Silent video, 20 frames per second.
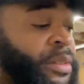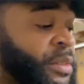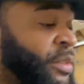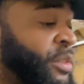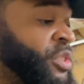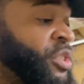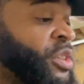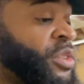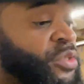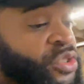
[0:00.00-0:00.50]

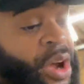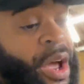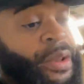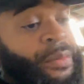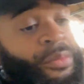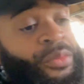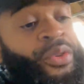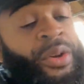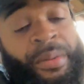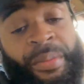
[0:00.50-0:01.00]
should try to
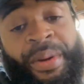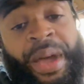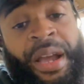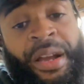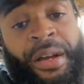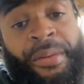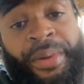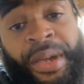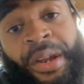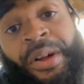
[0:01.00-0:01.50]
run a bag
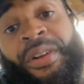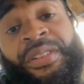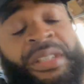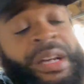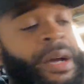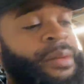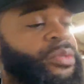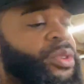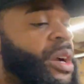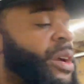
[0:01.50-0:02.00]
up at all
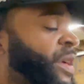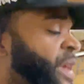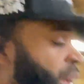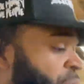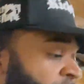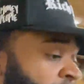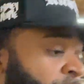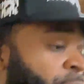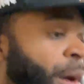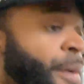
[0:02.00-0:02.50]
times, right?
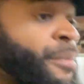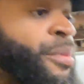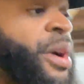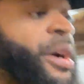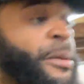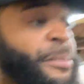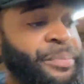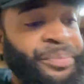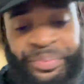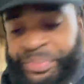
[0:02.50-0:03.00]

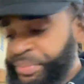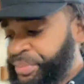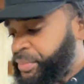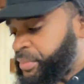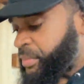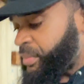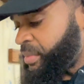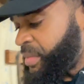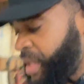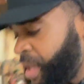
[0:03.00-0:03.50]
But
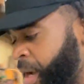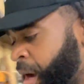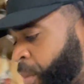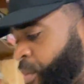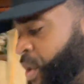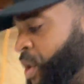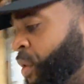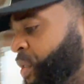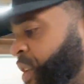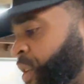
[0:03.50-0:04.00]
we're
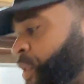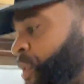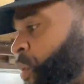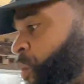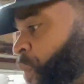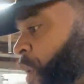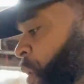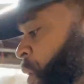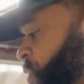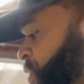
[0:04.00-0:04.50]
gonna get on the
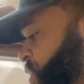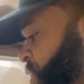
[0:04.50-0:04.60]
road,